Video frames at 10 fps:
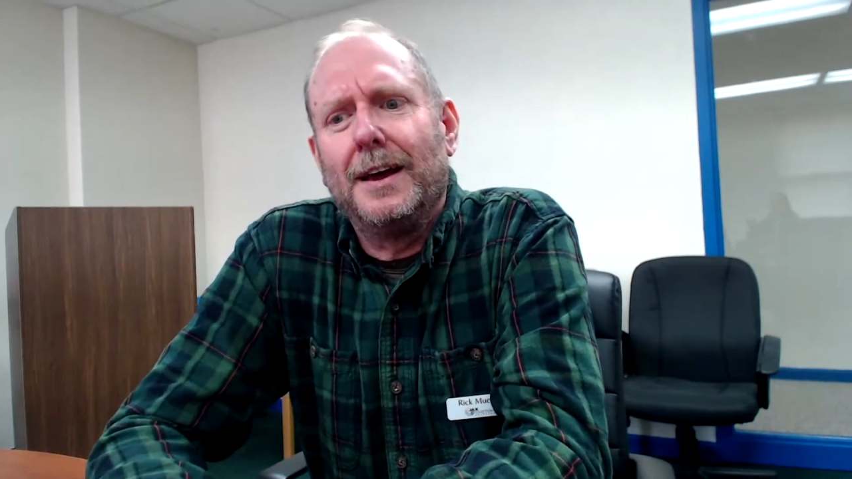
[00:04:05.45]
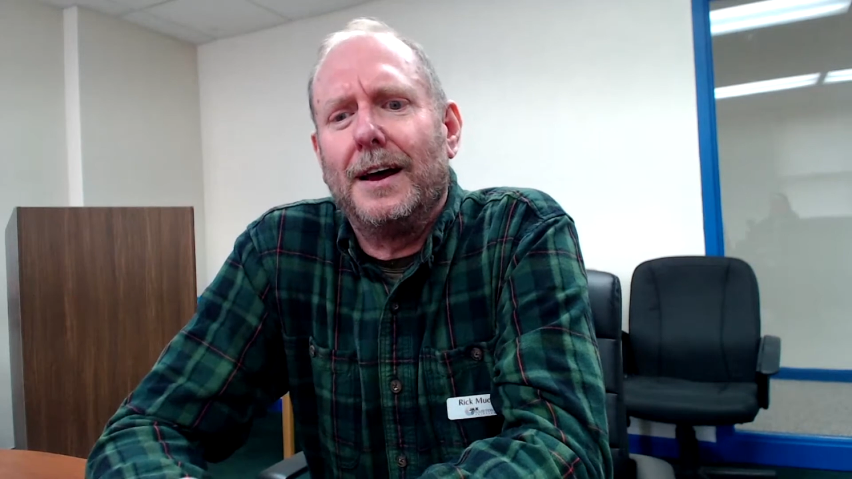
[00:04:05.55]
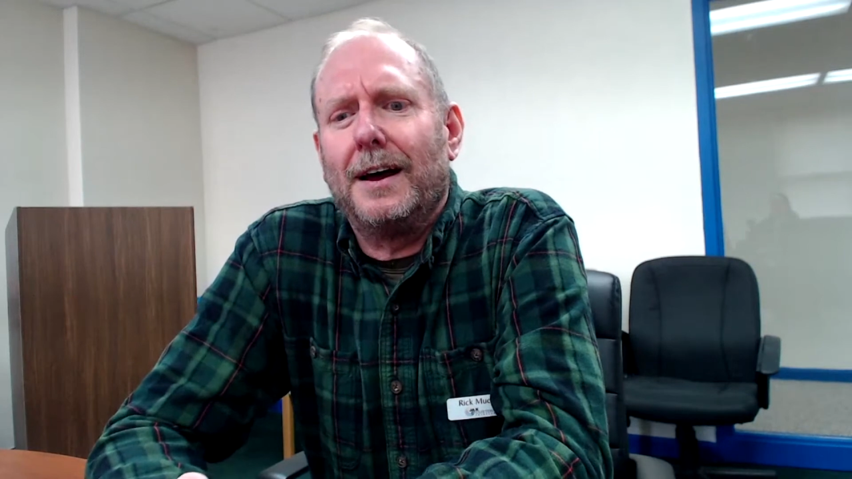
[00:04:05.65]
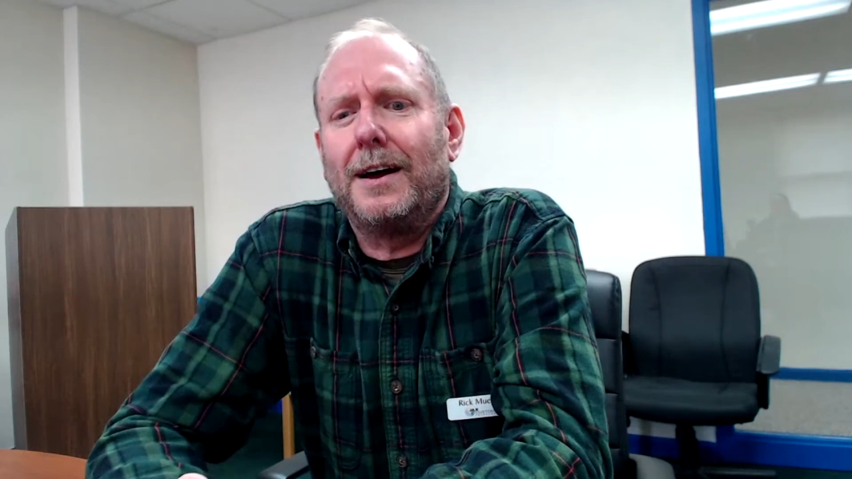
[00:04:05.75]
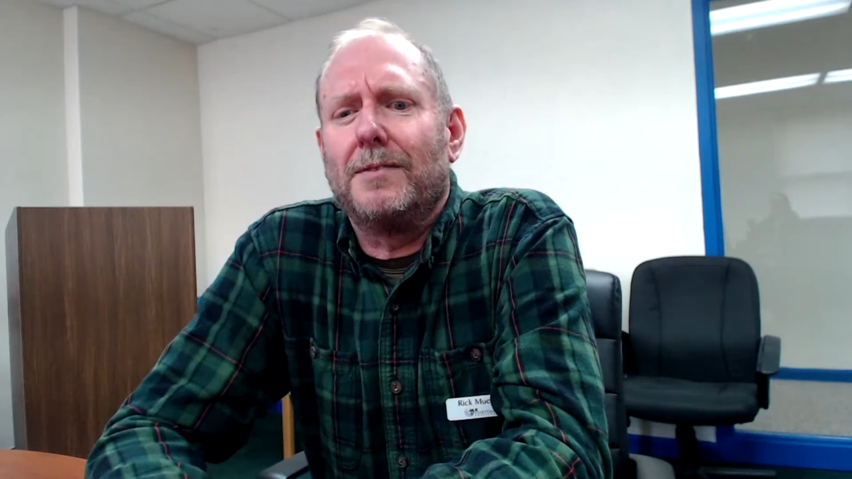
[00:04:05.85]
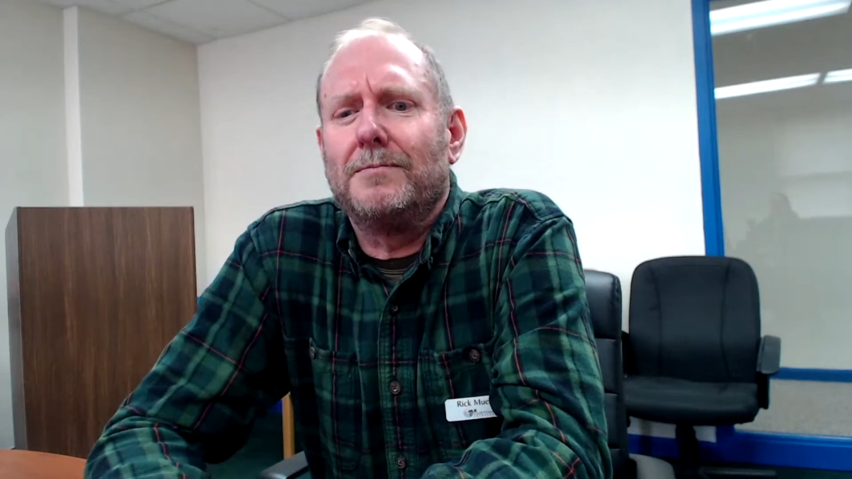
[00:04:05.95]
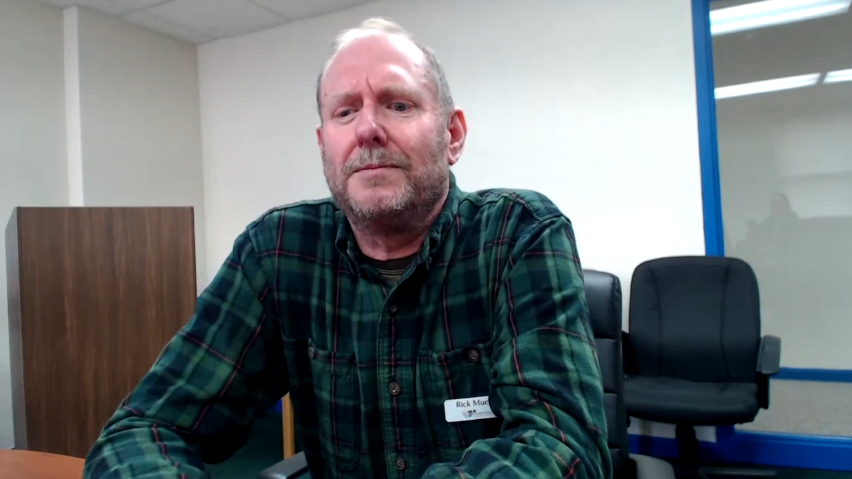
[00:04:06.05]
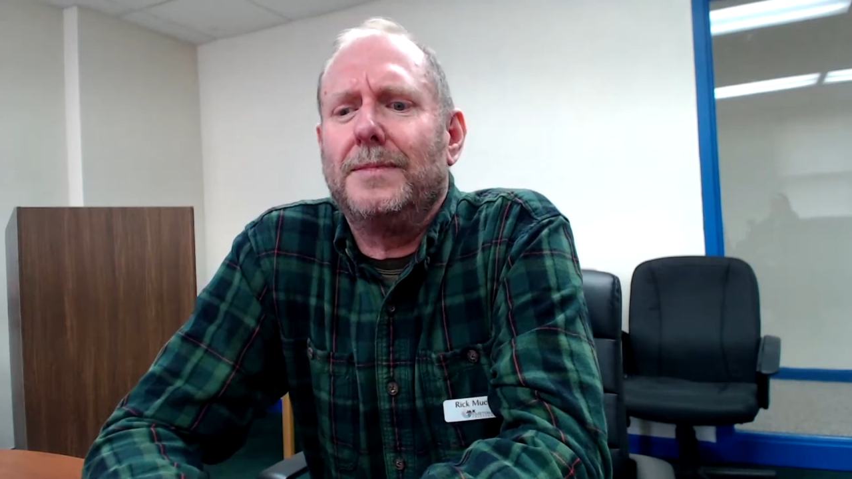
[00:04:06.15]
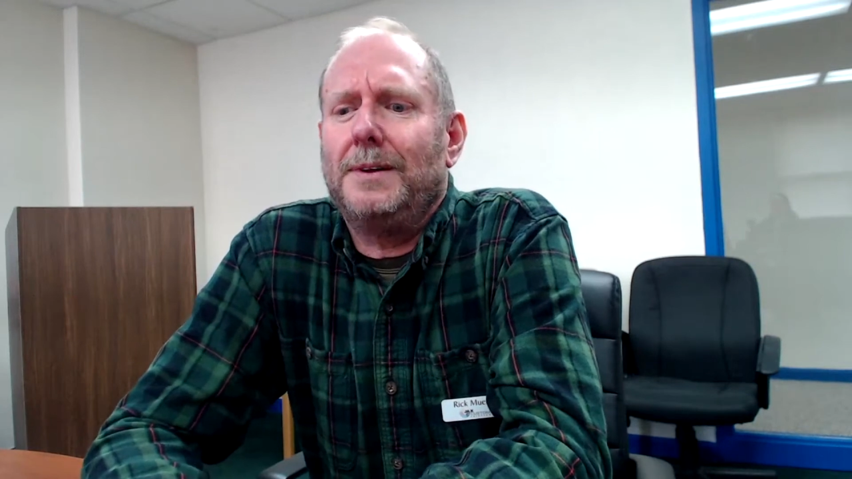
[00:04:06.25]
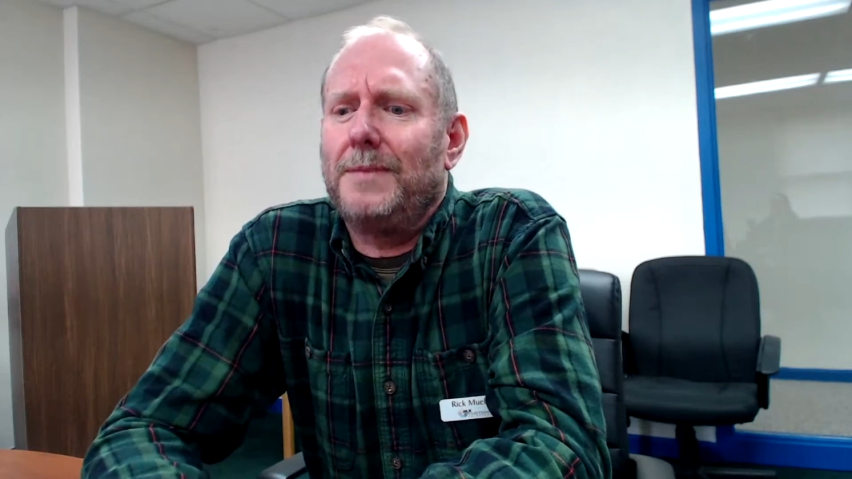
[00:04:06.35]

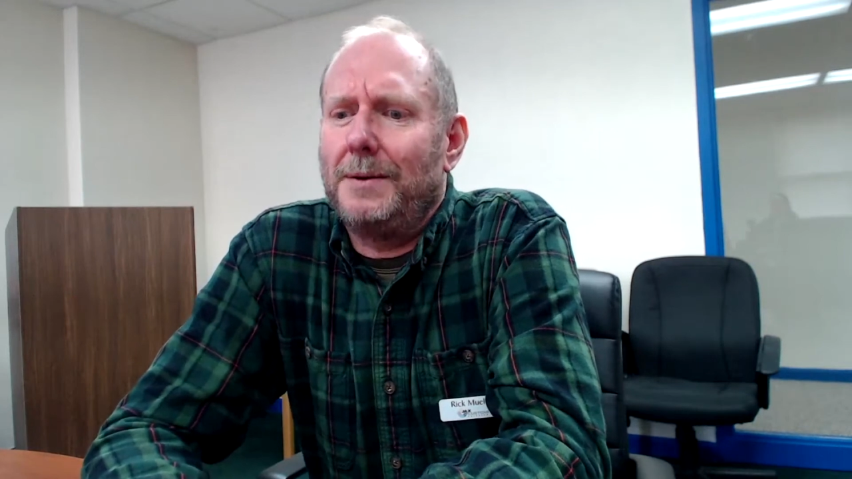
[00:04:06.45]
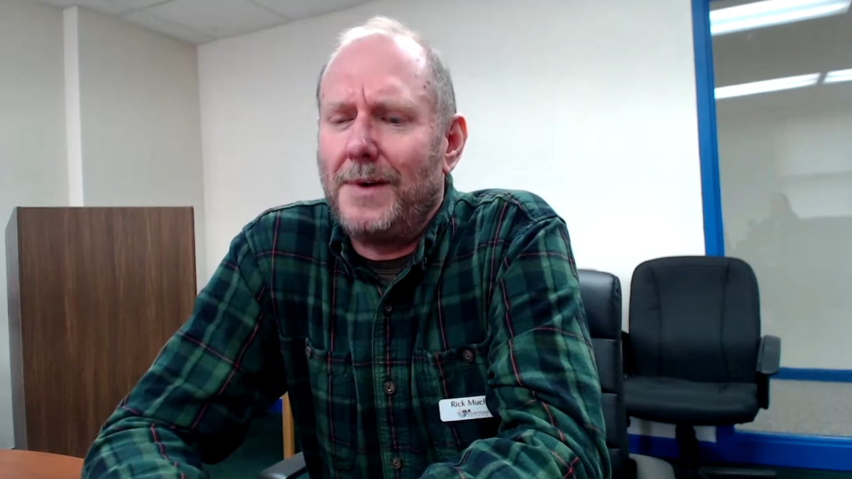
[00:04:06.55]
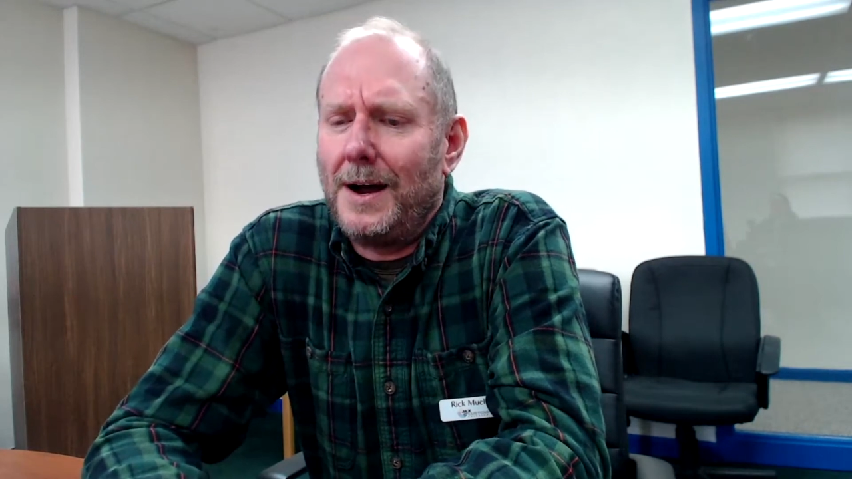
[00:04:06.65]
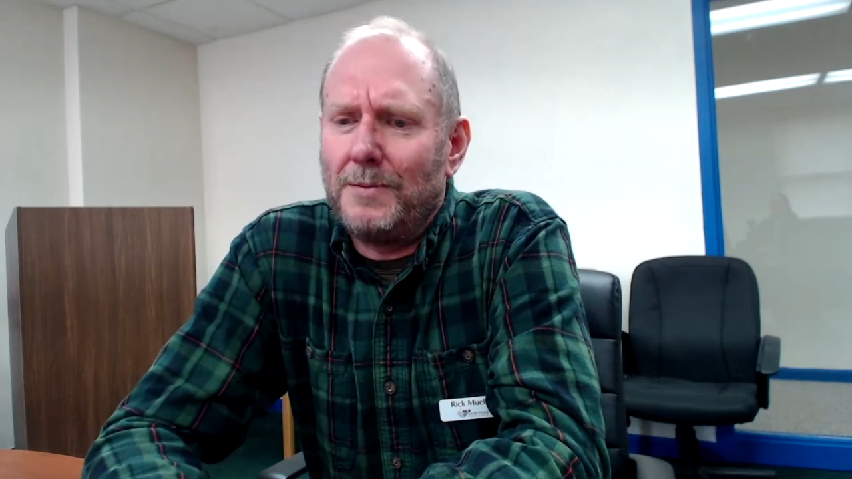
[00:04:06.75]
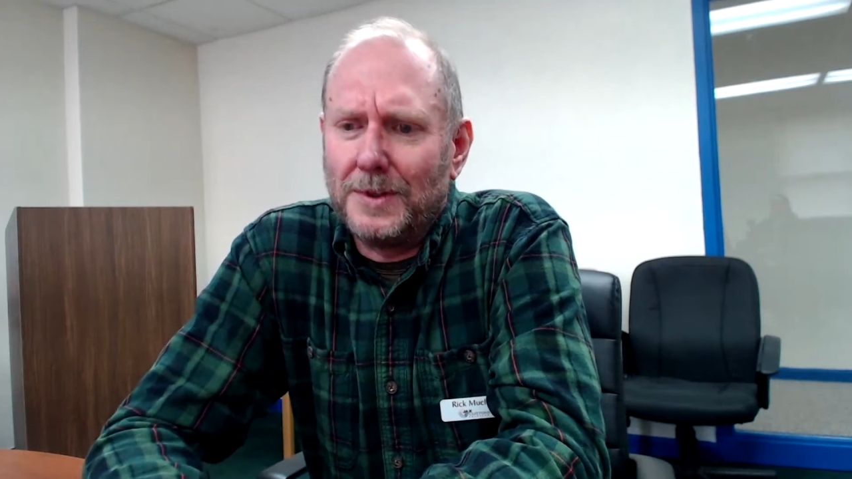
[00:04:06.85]
And my mom would